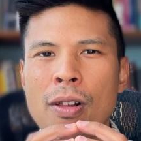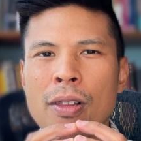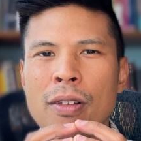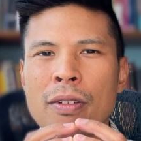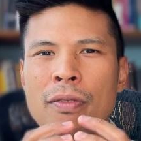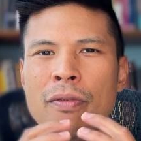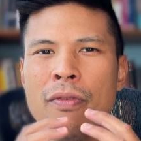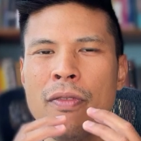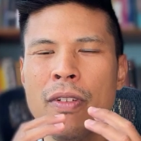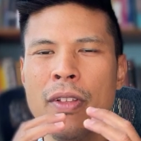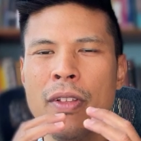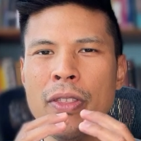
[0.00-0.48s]

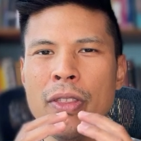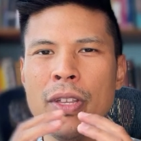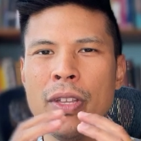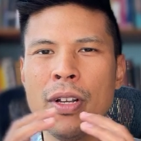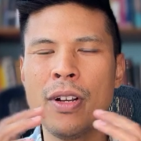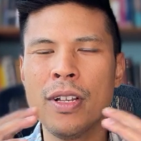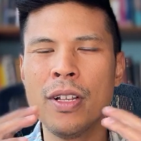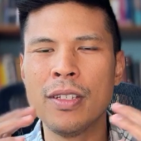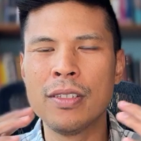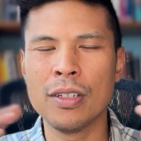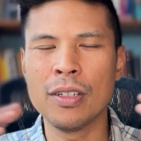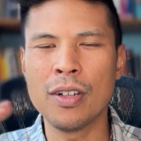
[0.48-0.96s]
of
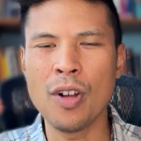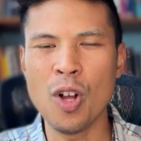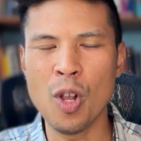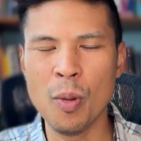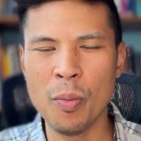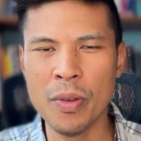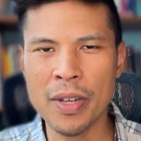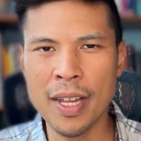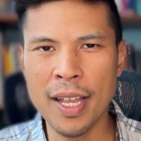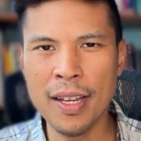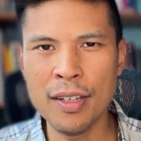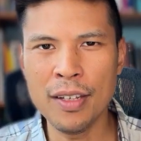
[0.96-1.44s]
it's the
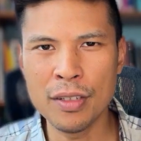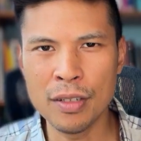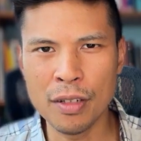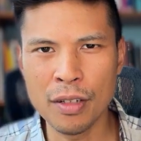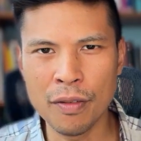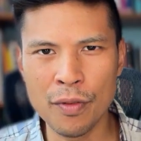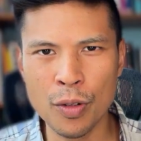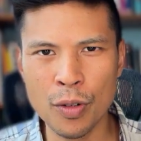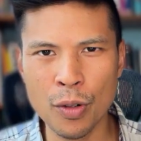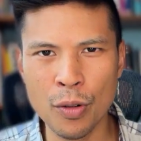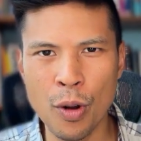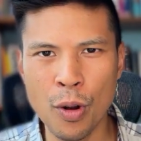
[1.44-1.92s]
culmination
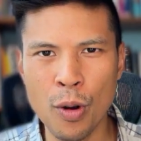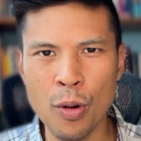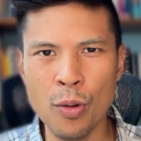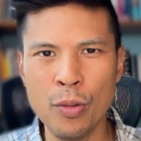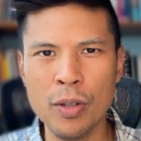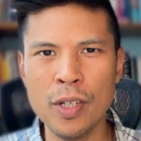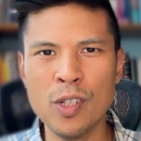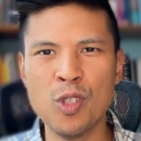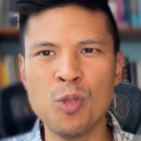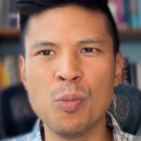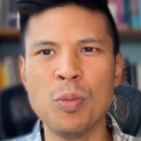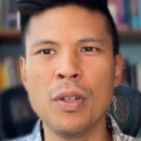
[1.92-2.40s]
of your own
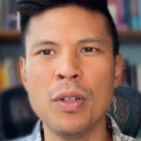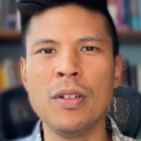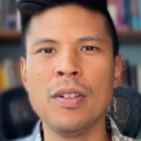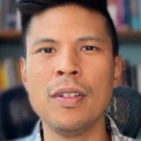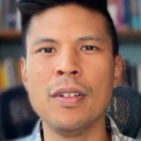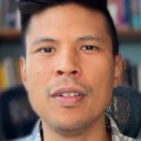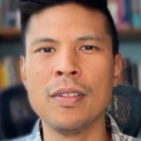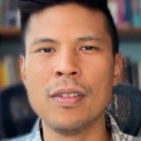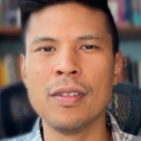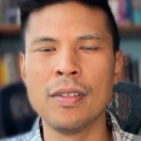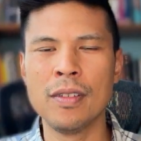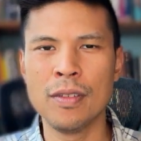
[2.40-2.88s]

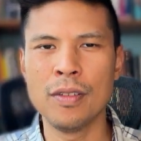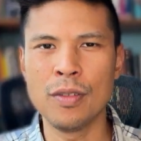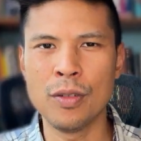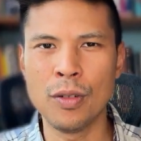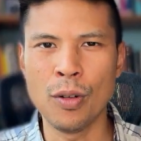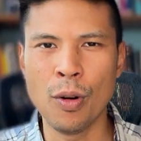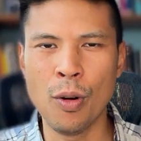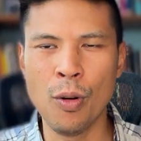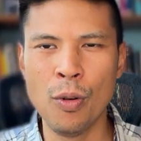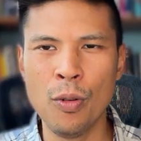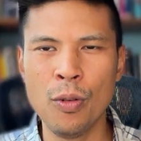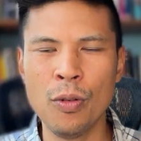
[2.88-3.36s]
experiences,
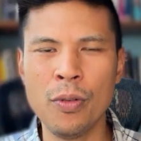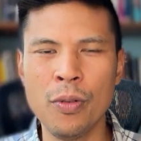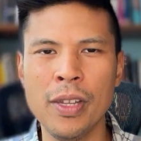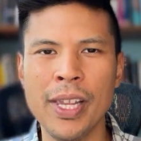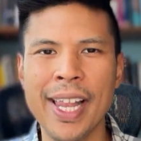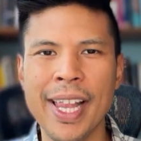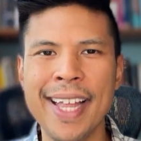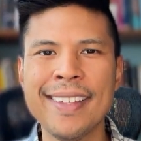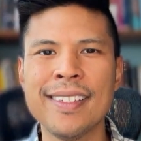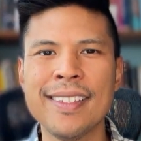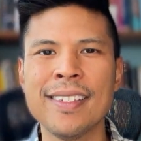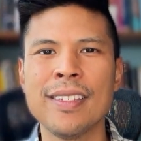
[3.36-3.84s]
your own
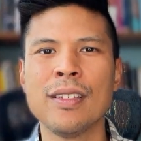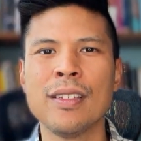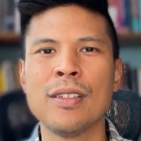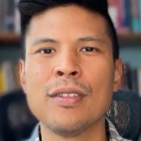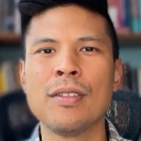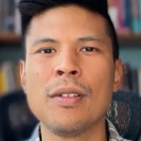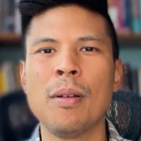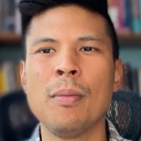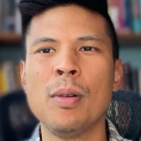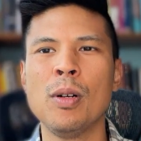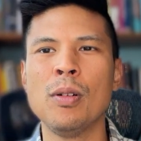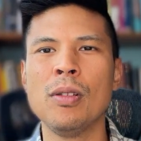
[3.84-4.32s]

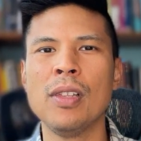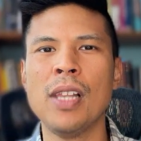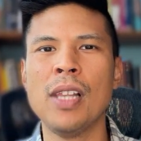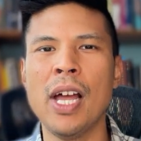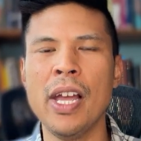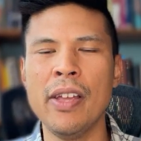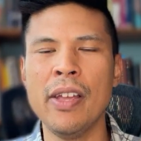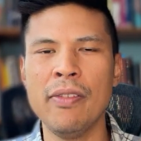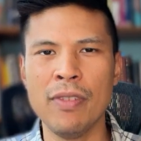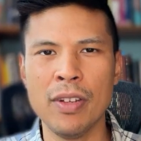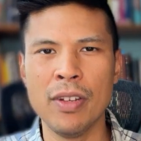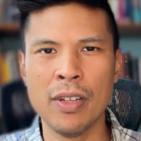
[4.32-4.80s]
lessons about
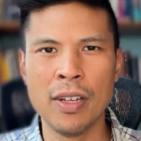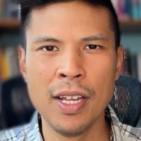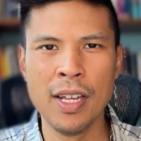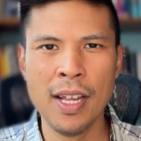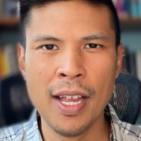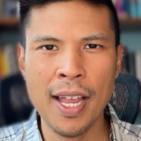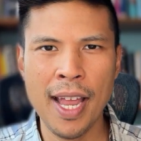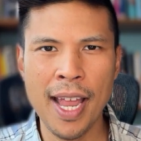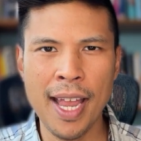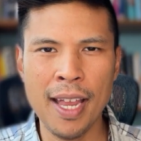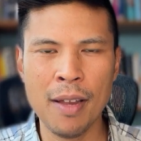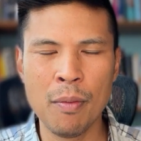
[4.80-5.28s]
life,
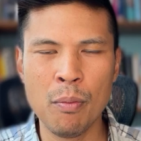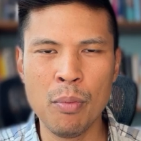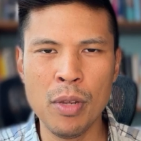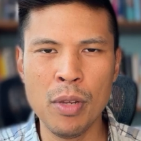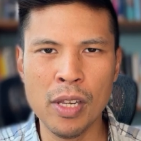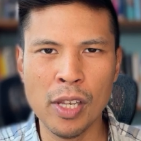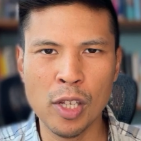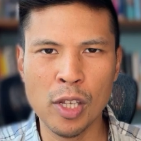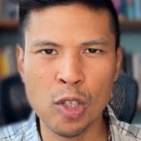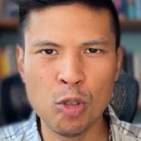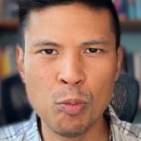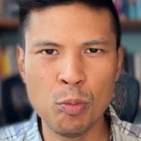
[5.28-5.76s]
and
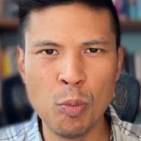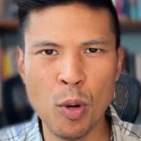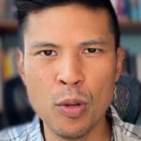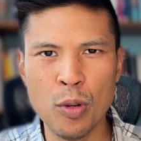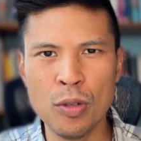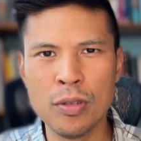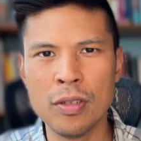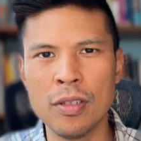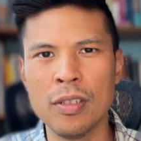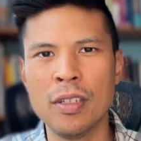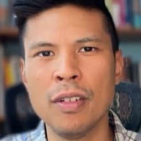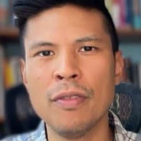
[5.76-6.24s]
being
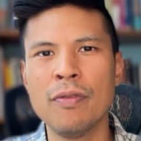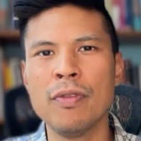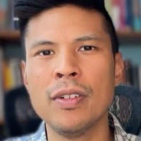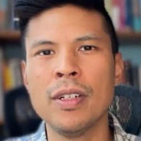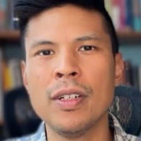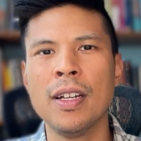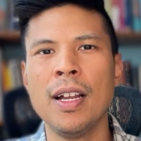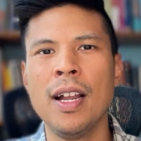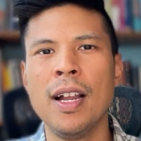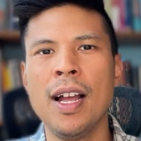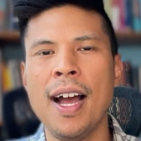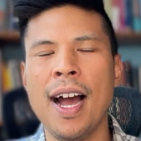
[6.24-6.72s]
exposed to
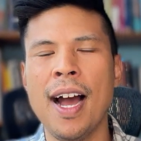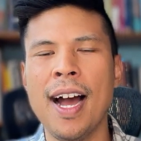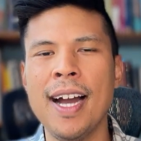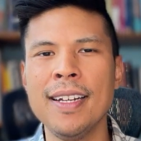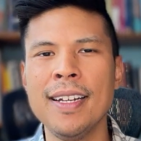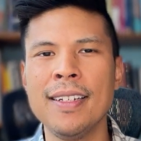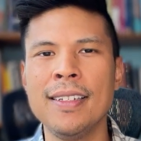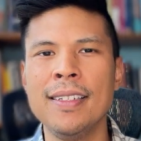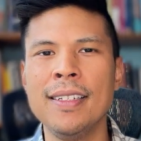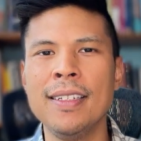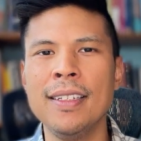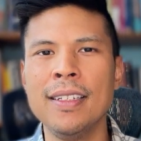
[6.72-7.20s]
different
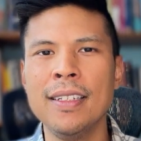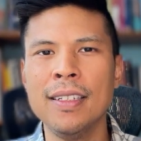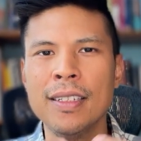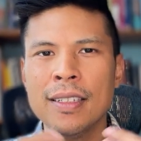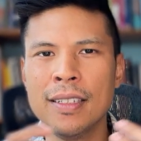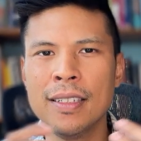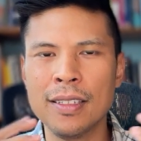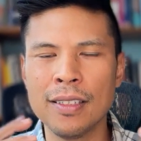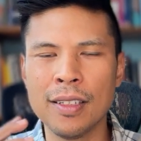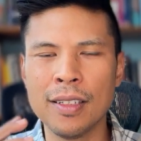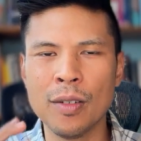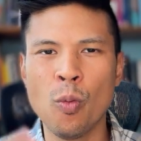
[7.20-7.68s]

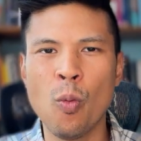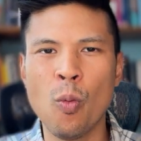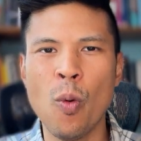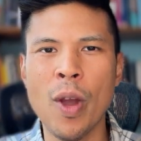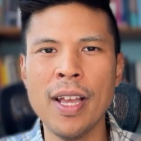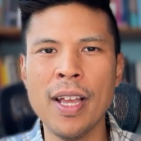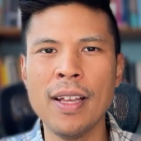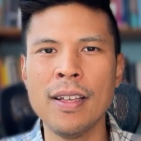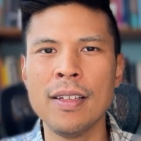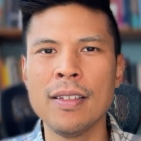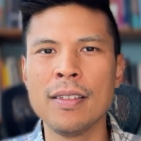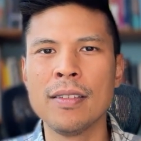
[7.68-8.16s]
ideas and
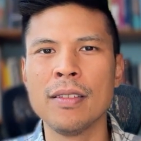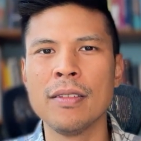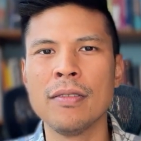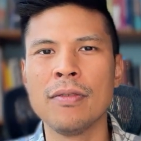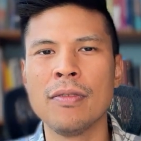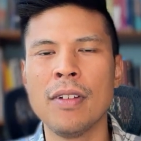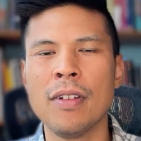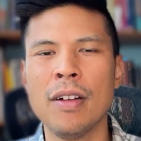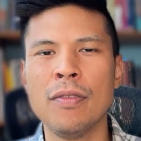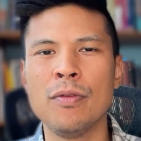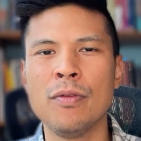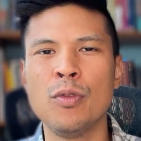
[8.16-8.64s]
ways
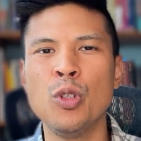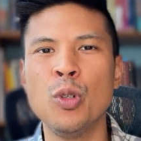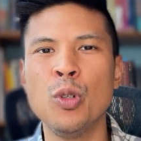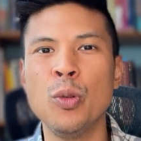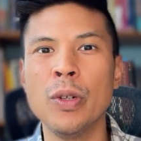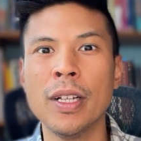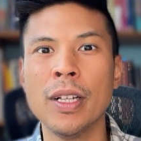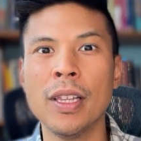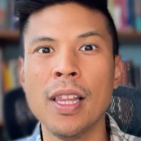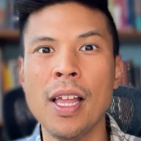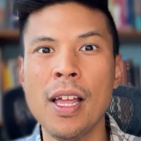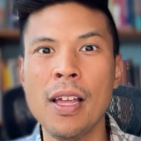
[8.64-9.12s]
of
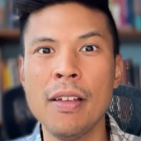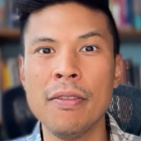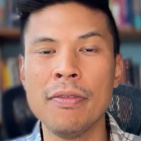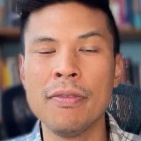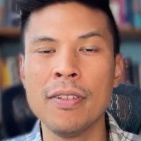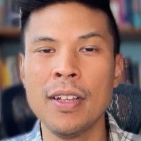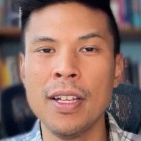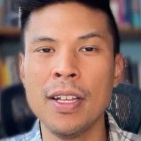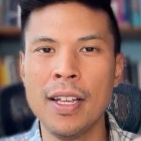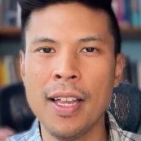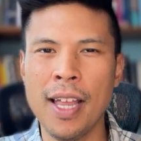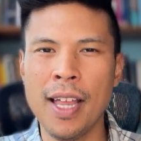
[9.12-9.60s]
doing life,
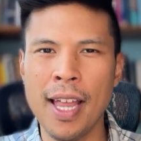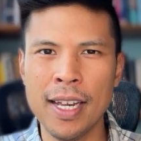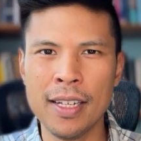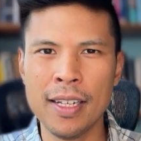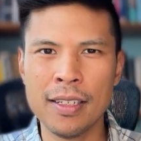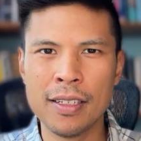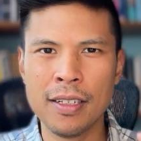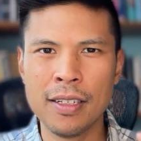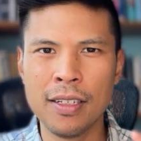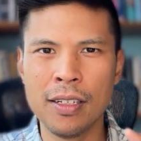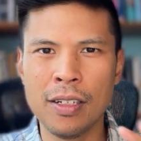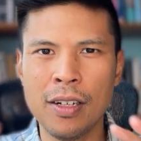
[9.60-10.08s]
and
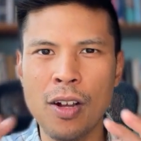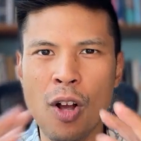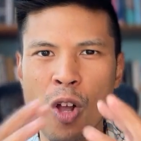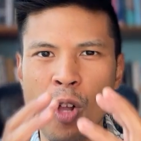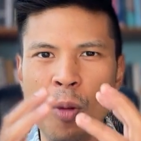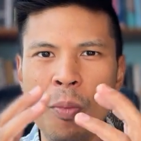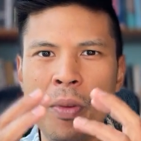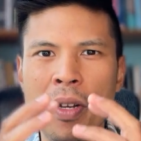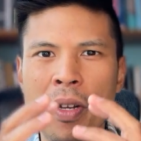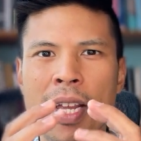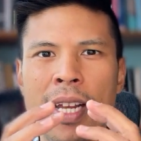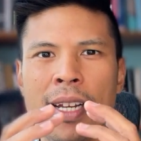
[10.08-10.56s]
it's going to
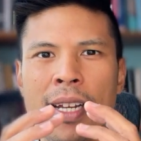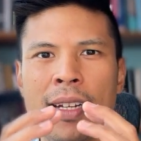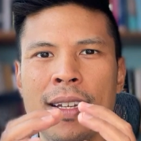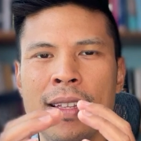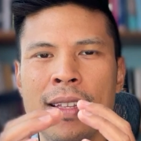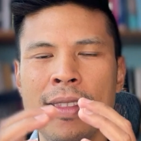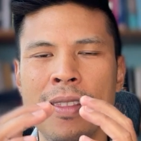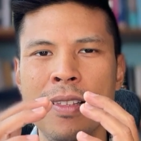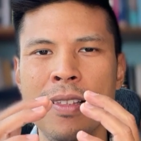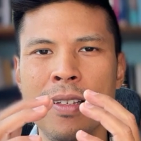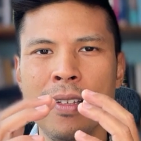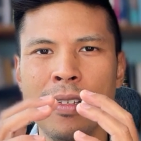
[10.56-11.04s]
culminate
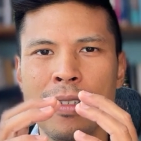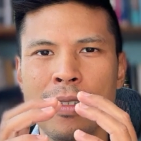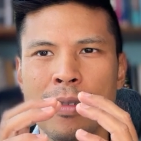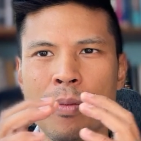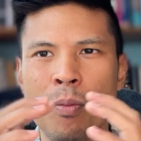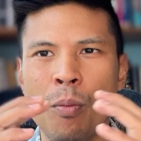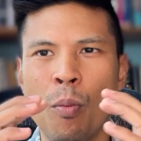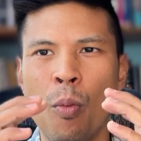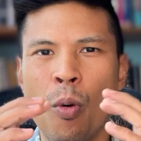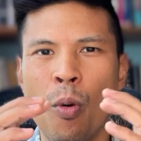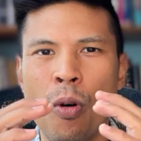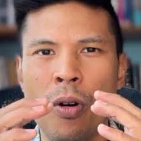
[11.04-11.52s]
in this
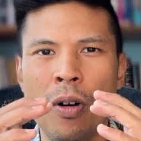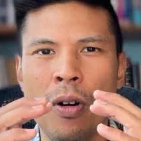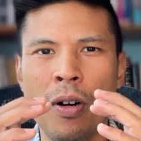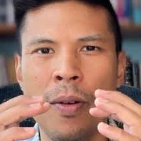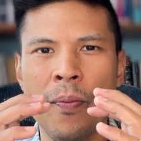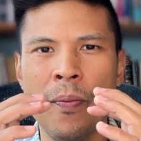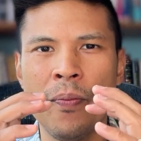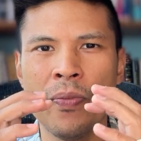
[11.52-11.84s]
more